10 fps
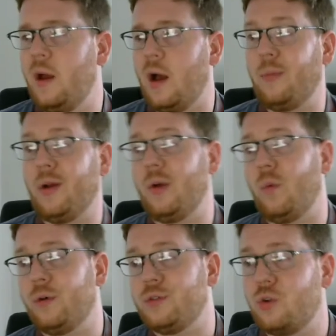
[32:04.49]
I probably
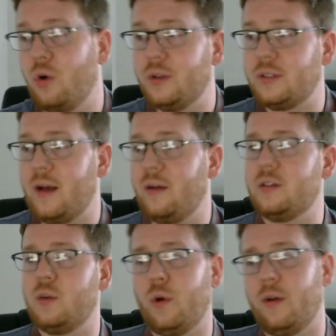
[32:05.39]
won't scroll it down because
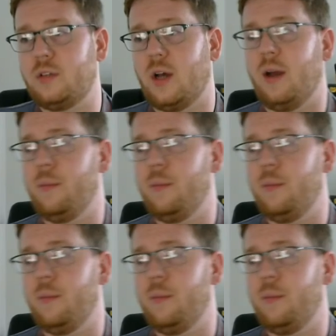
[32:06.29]
I don't have time,